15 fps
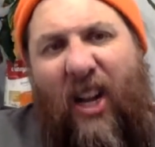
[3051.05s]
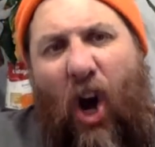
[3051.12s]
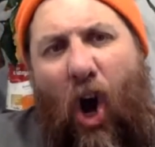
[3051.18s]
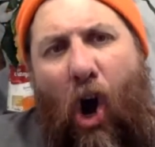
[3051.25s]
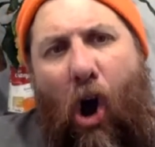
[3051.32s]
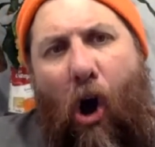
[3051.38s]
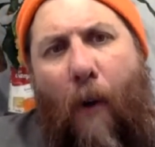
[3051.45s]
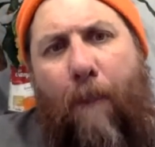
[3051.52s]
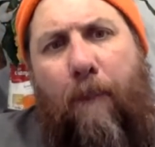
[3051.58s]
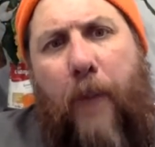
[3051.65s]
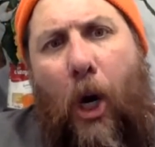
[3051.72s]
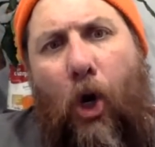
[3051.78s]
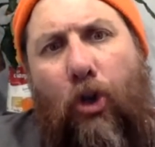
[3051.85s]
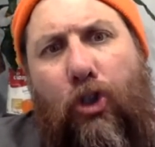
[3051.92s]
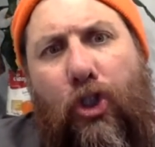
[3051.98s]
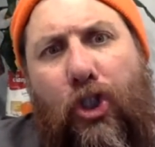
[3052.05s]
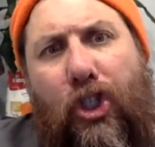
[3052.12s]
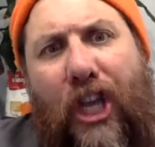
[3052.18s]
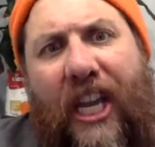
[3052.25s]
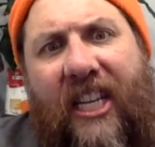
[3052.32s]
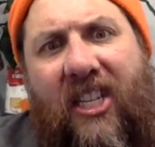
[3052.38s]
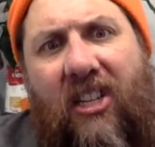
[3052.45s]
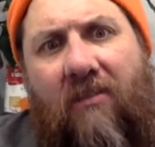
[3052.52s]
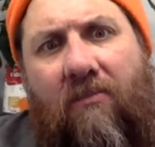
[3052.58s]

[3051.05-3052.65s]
call bullshit,